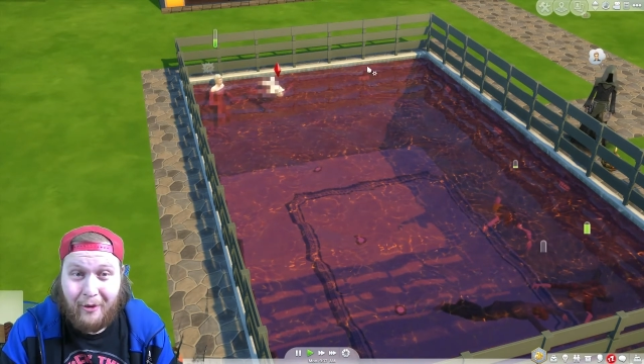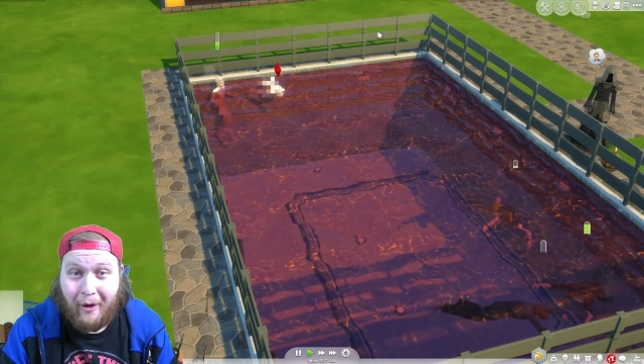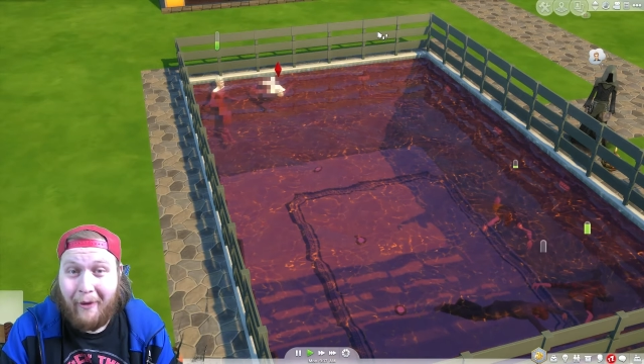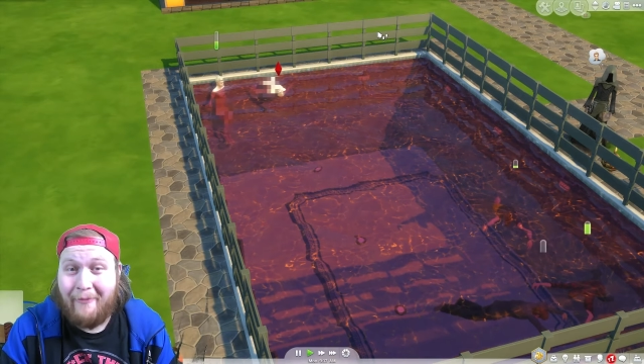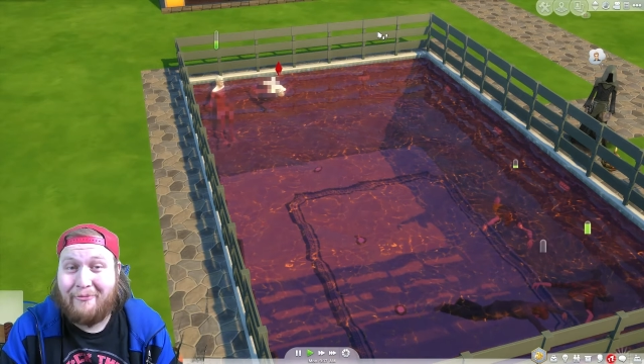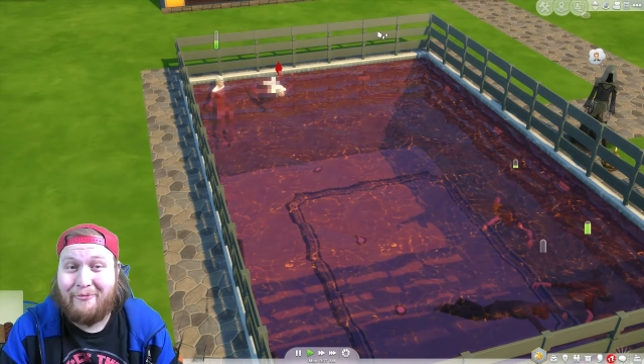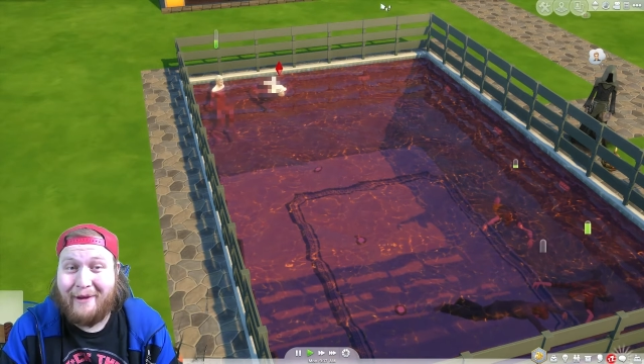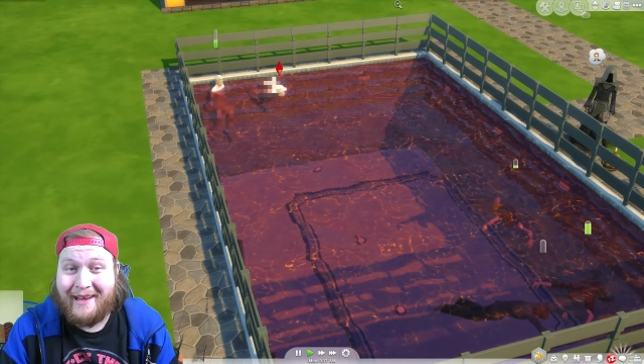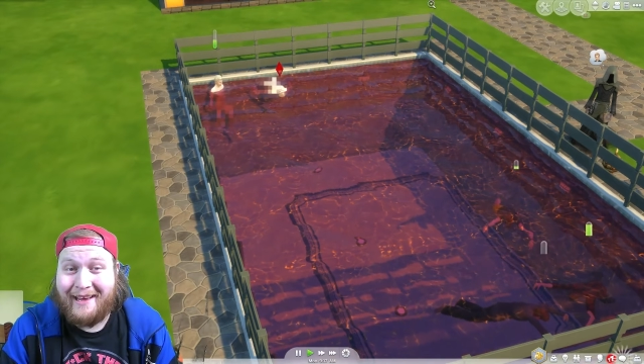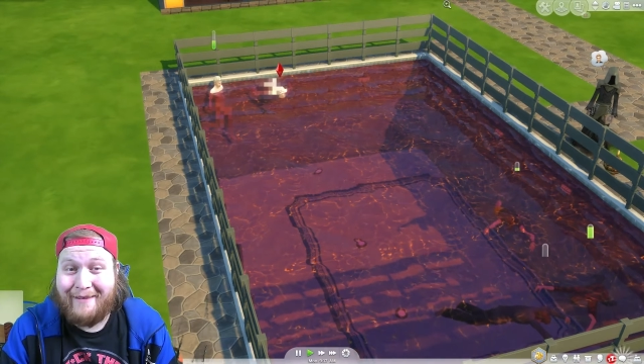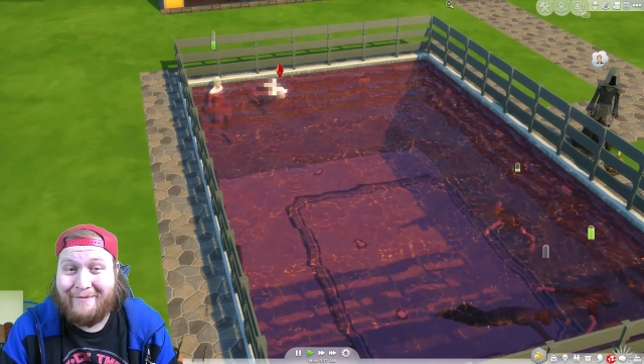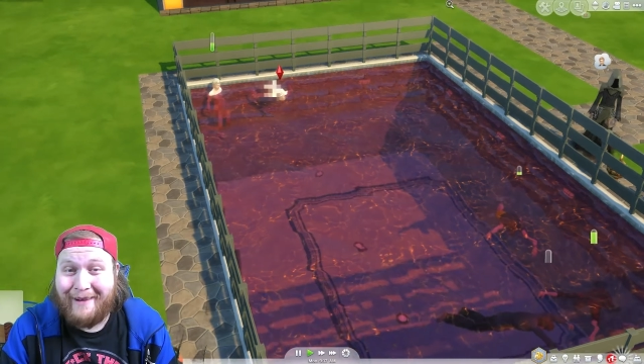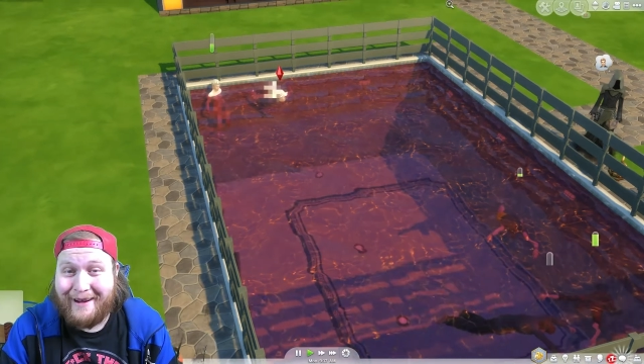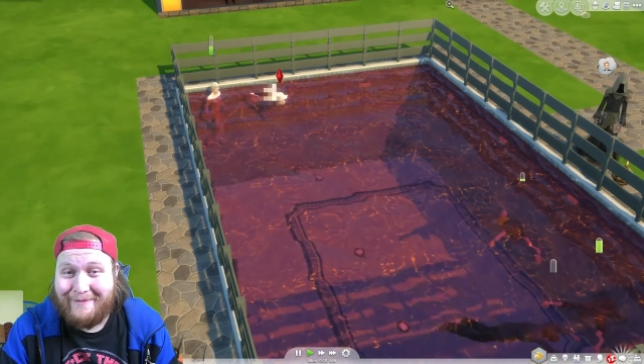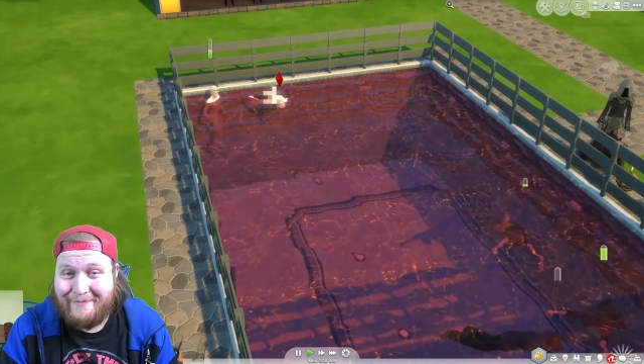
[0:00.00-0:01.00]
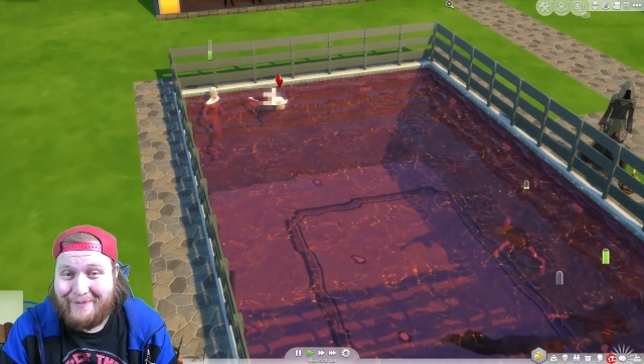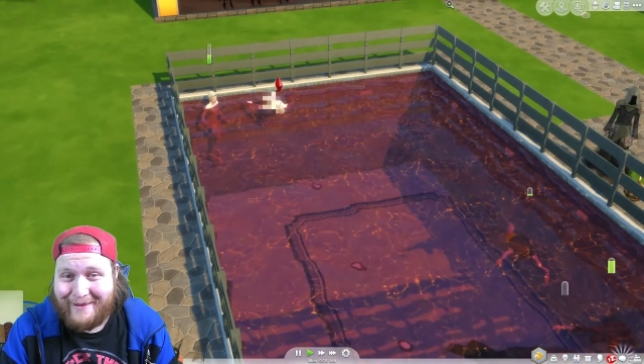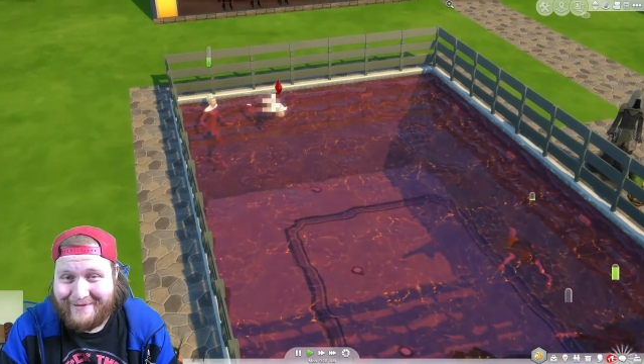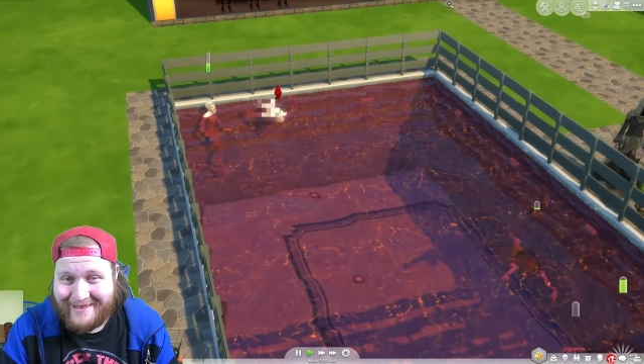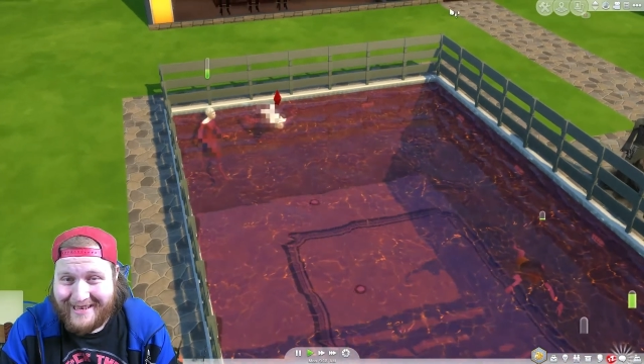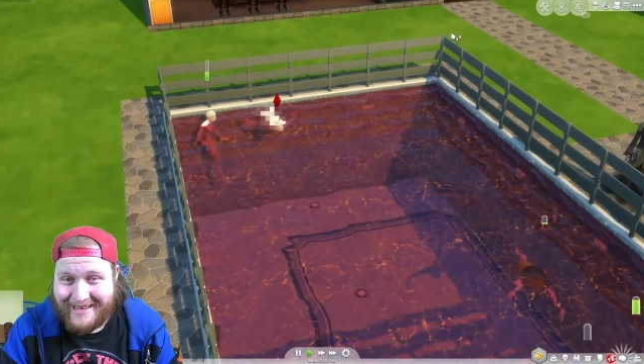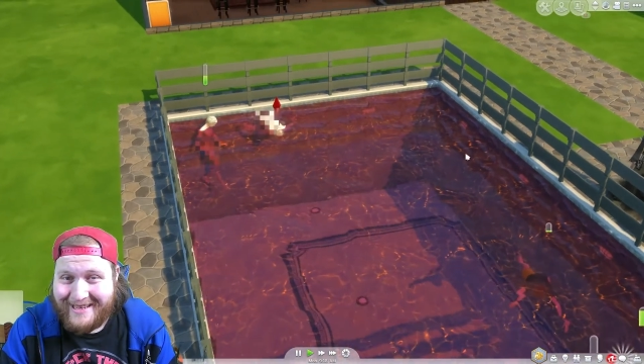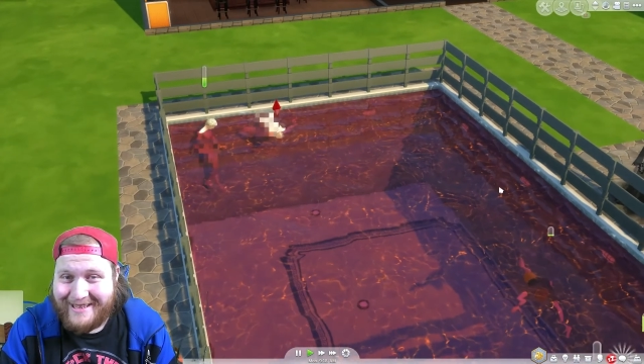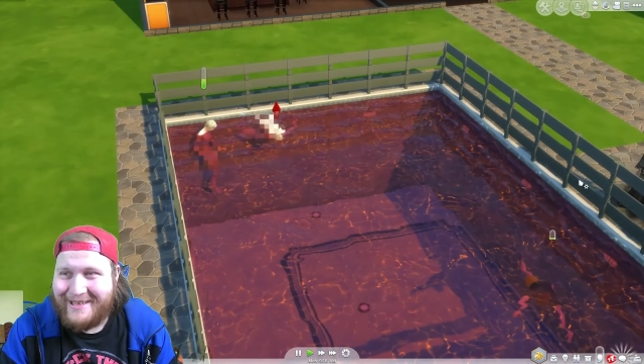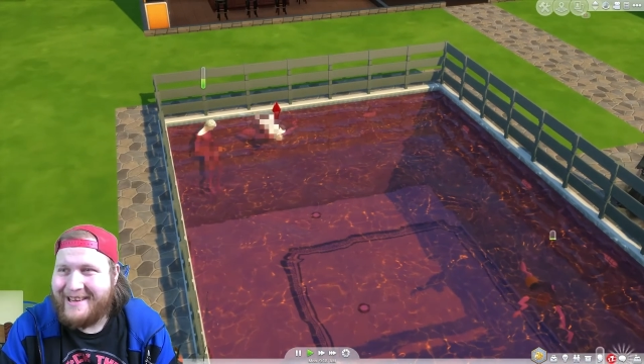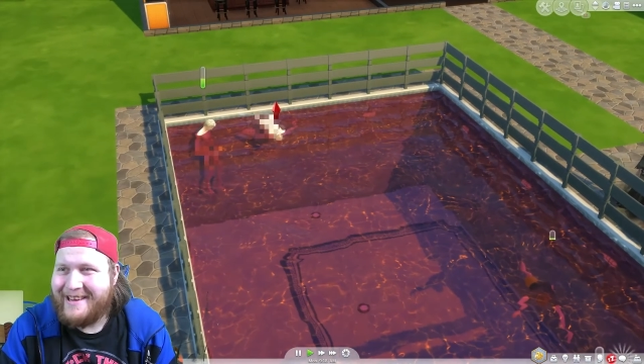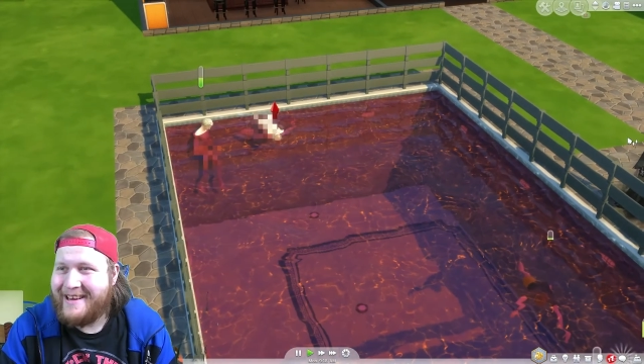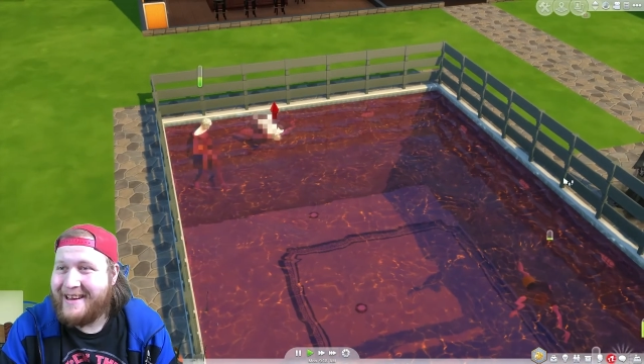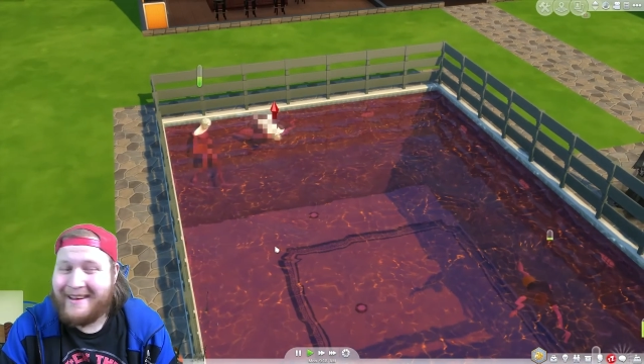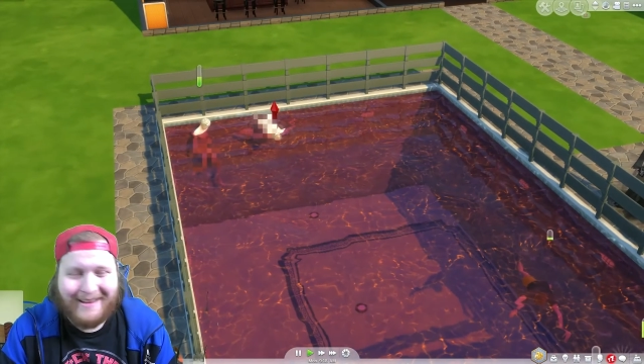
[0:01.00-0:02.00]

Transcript: Oh, Ricky might be our DJ.